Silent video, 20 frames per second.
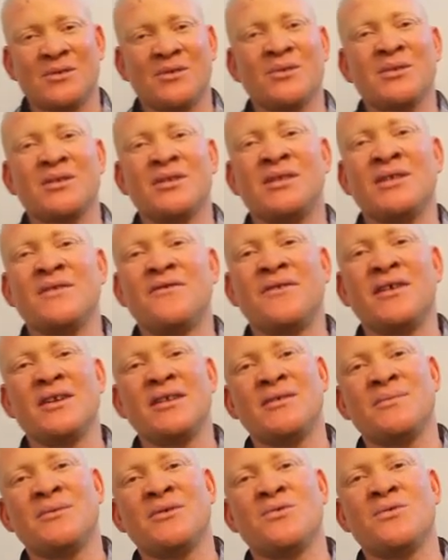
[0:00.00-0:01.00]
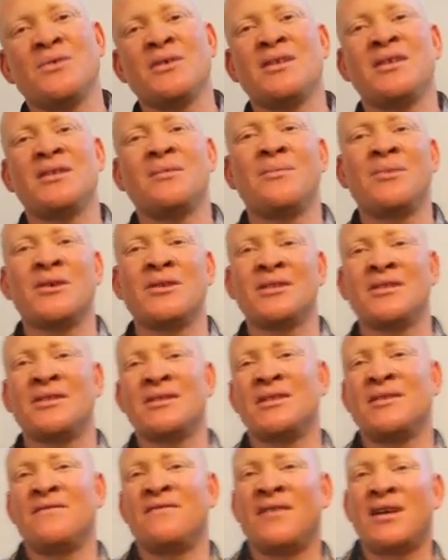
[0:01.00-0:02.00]
So the difference between the
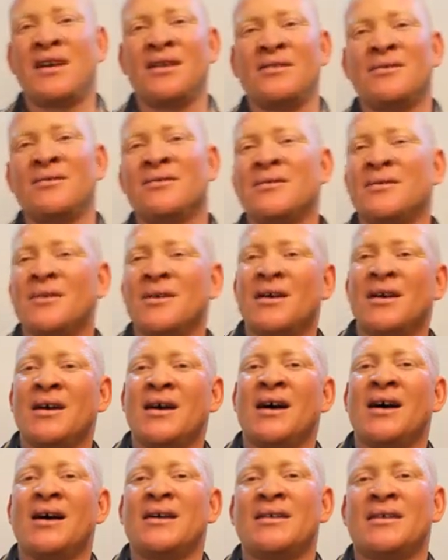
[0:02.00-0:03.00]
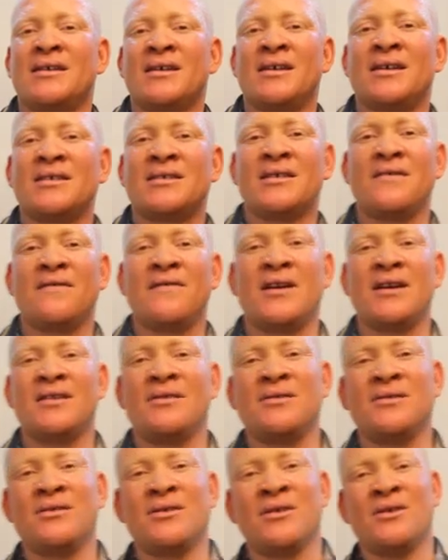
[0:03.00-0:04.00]
budgeted value and the lesser
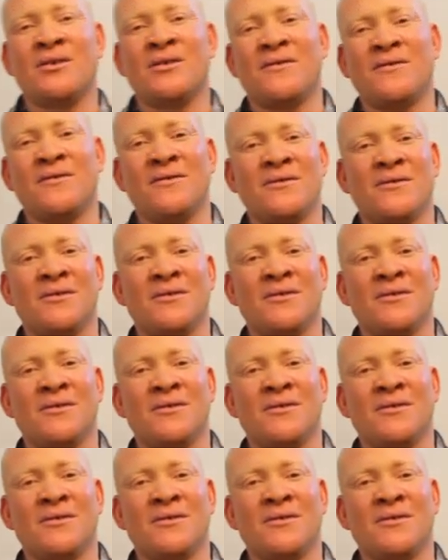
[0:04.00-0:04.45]
value of